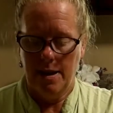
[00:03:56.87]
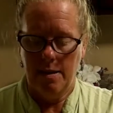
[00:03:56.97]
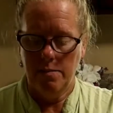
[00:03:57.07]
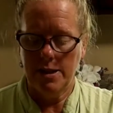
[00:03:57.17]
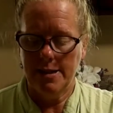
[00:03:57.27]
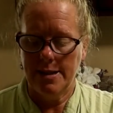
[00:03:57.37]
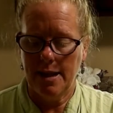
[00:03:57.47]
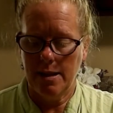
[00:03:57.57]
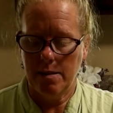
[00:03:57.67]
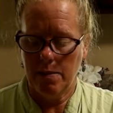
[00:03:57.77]
I'm just
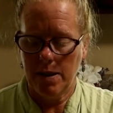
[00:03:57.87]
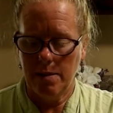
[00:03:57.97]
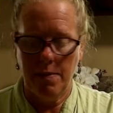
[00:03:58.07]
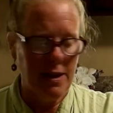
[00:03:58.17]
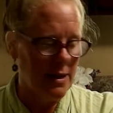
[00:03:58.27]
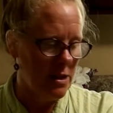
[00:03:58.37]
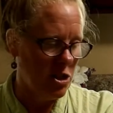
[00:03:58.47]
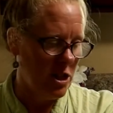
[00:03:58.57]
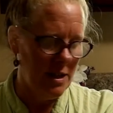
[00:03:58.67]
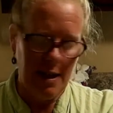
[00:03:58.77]
setting them on the baking
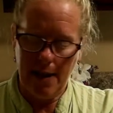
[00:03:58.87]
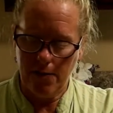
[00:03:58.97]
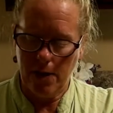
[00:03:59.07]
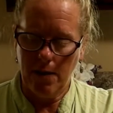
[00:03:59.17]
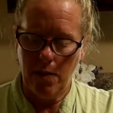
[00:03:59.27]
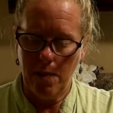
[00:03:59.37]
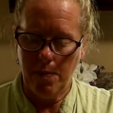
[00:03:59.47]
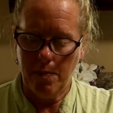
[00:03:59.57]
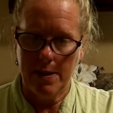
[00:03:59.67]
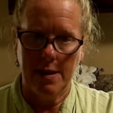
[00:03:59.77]
sheet after I wipe them with